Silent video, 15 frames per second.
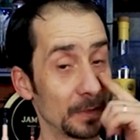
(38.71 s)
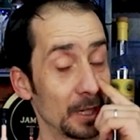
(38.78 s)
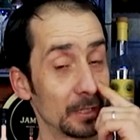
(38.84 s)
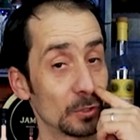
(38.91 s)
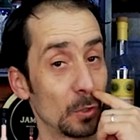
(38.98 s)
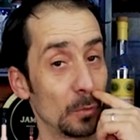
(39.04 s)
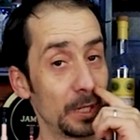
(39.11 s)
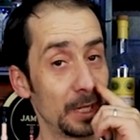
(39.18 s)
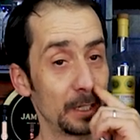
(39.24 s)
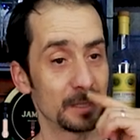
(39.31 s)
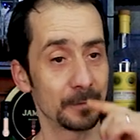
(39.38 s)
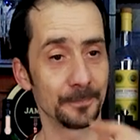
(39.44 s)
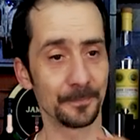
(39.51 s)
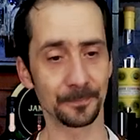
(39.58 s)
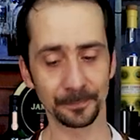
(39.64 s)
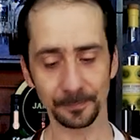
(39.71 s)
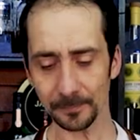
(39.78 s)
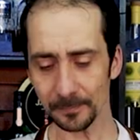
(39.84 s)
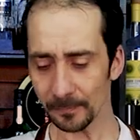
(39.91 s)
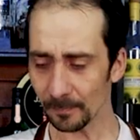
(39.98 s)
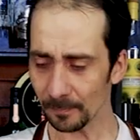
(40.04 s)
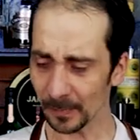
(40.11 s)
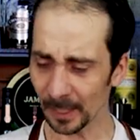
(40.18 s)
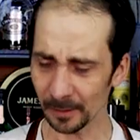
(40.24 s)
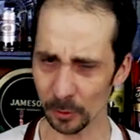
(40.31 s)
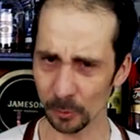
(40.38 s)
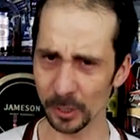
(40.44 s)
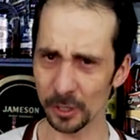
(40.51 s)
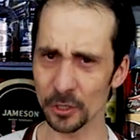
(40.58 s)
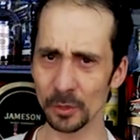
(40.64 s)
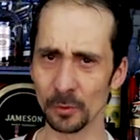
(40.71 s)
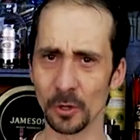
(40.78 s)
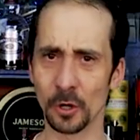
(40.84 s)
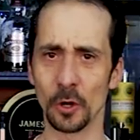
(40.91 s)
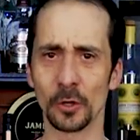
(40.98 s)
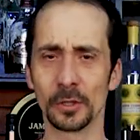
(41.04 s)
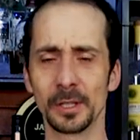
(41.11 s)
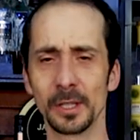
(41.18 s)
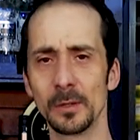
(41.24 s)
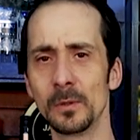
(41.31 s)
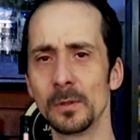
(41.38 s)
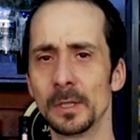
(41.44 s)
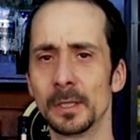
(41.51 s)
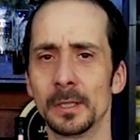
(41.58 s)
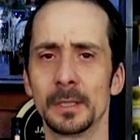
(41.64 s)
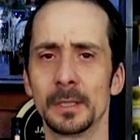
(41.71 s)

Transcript: That's all it is. The original cocktail,